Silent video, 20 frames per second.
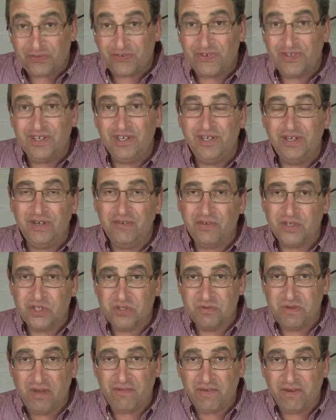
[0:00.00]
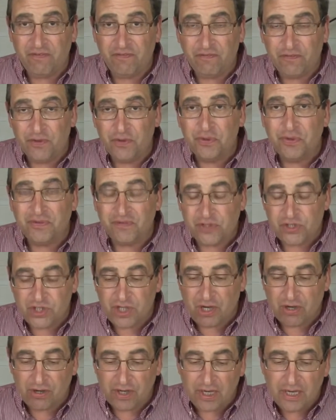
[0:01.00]
the seed of a fruit, of a
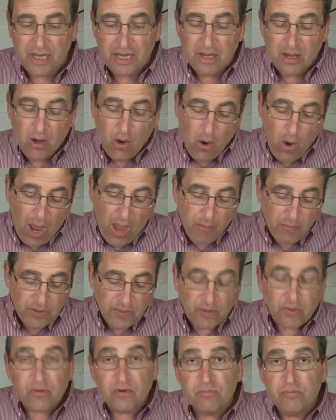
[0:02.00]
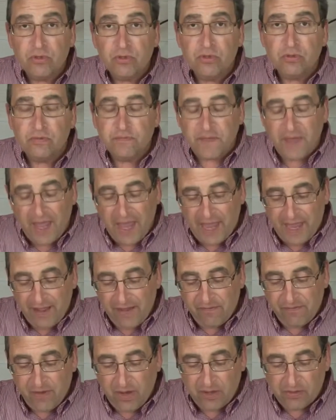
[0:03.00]
cherry, and when they're removed, they
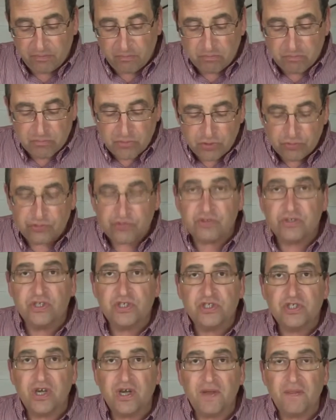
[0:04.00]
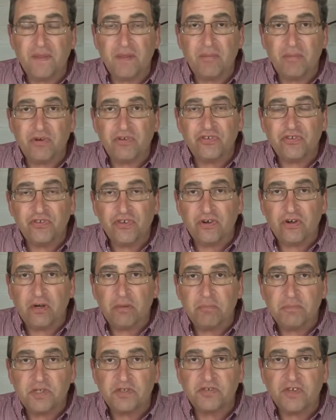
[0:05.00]
have a mucilage on them, or
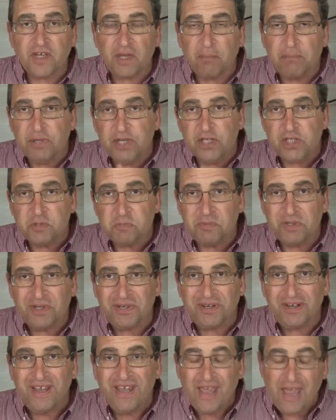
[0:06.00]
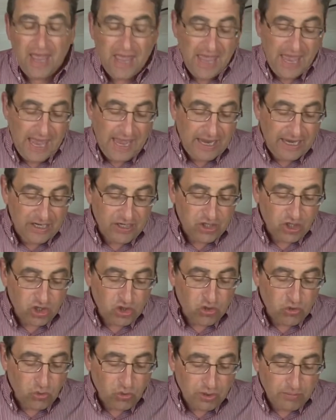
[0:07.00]
syrup, just like a peach pit.
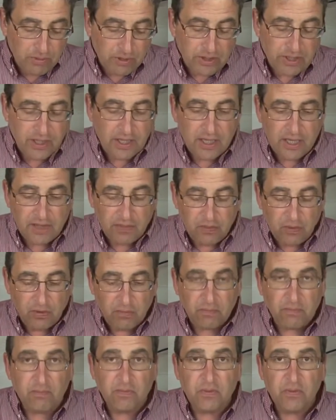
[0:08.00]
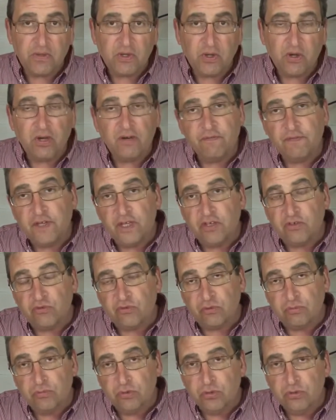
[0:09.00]
And normally, the coffee
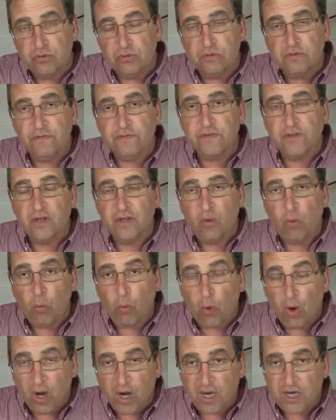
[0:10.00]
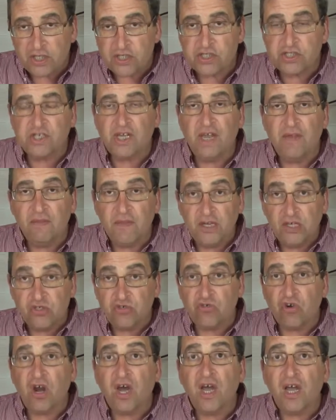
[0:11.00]
is removed, washed, and
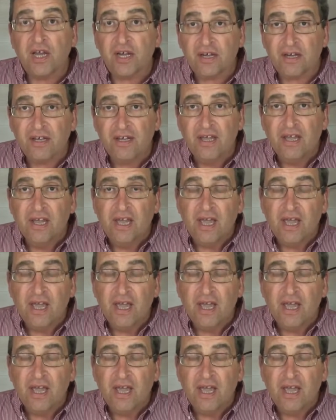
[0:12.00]
then dried.